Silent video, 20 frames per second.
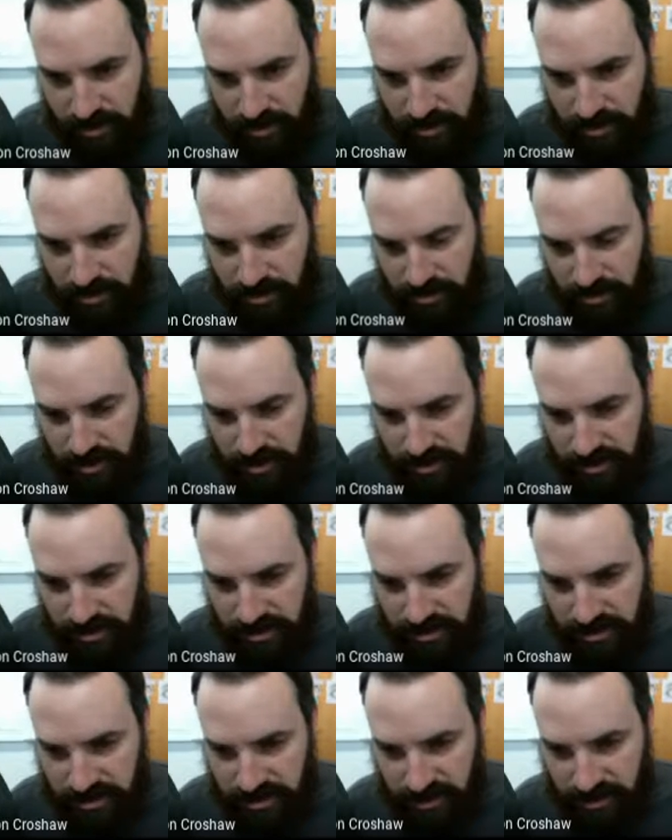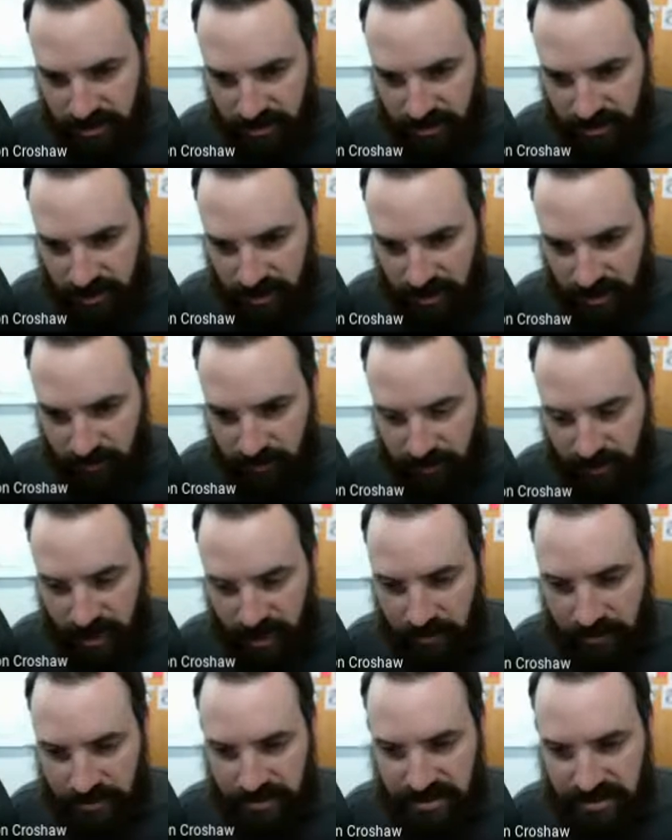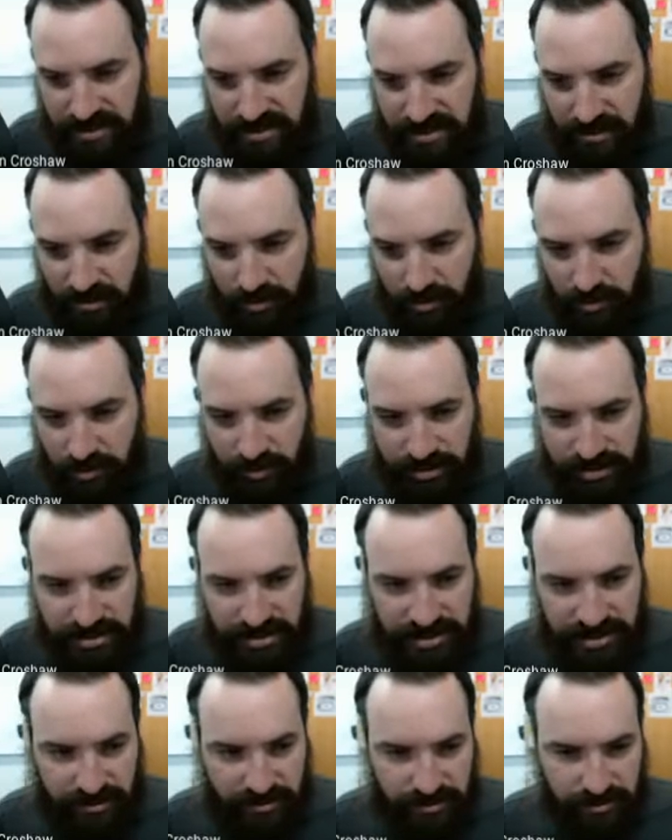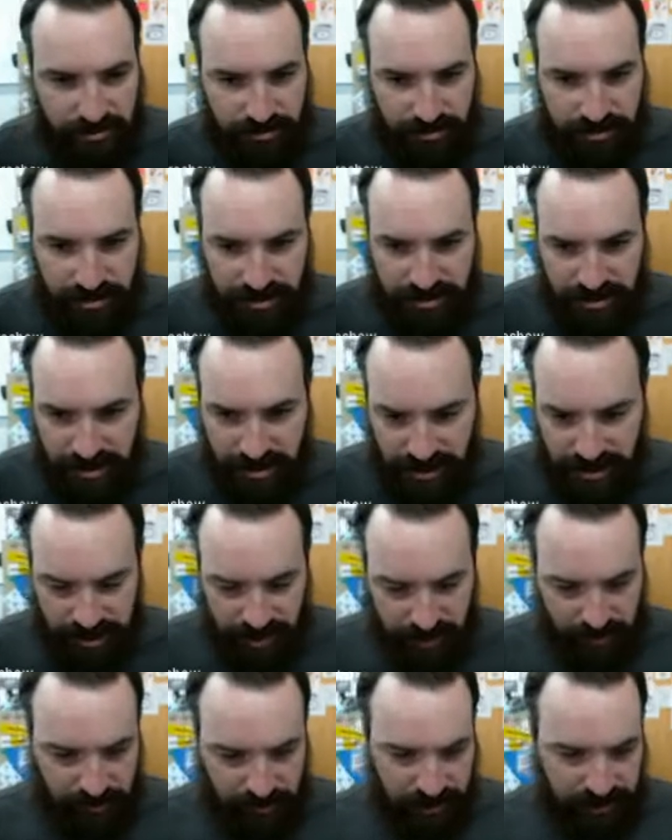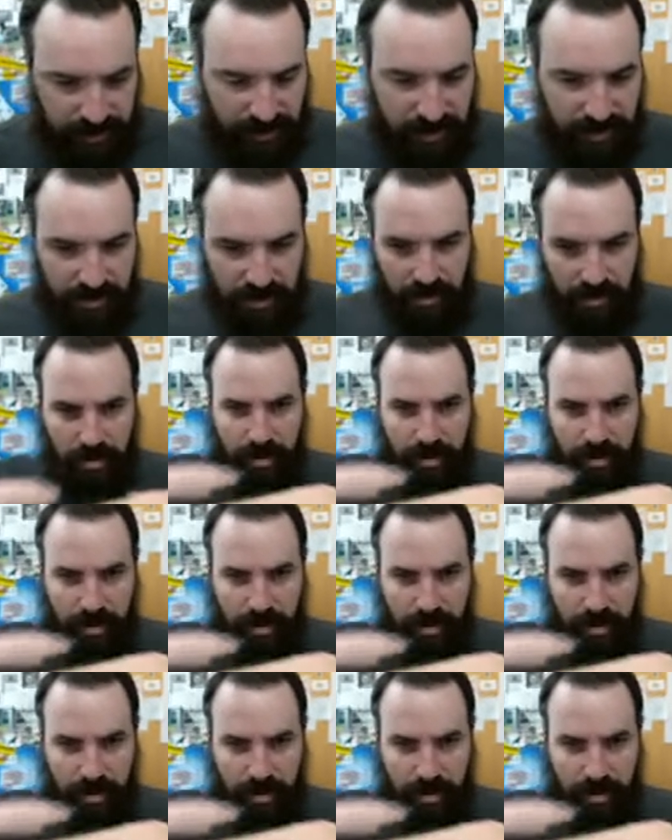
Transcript: So you can see here that I'm now at 0.0 degrees, meaning that